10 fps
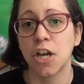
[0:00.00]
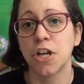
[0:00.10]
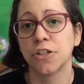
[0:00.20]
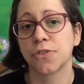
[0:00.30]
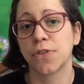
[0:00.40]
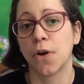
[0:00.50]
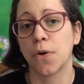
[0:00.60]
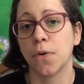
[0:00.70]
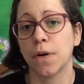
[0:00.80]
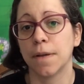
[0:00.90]

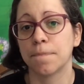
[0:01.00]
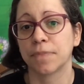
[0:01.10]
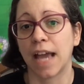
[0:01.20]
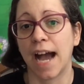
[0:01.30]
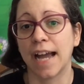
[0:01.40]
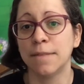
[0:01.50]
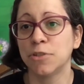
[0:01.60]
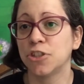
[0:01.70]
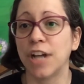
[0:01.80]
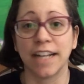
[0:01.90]
So I
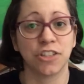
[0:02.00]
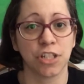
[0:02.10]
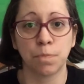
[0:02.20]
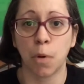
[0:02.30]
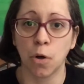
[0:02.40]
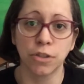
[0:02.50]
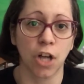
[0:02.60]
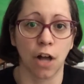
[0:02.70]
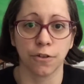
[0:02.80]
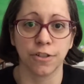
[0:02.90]
just pulled
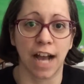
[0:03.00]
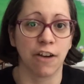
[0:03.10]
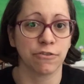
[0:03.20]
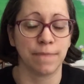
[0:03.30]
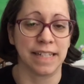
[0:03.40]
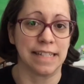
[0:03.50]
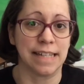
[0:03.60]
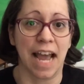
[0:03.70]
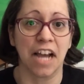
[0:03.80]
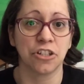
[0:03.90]
colors out of my
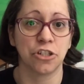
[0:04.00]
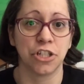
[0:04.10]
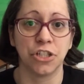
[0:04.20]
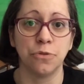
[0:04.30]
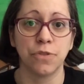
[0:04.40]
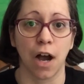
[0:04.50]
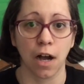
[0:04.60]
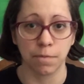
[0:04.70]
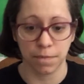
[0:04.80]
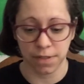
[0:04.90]
stash to use
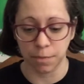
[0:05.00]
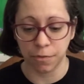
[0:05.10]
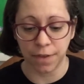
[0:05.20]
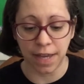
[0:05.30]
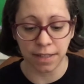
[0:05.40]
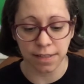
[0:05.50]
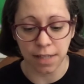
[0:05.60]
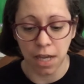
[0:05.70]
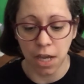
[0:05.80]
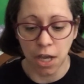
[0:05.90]
up some things.
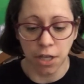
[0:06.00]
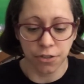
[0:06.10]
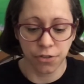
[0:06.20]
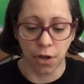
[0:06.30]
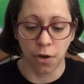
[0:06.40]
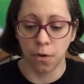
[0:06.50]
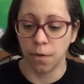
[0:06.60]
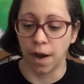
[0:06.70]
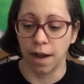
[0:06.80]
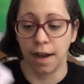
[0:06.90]

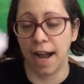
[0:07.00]
So I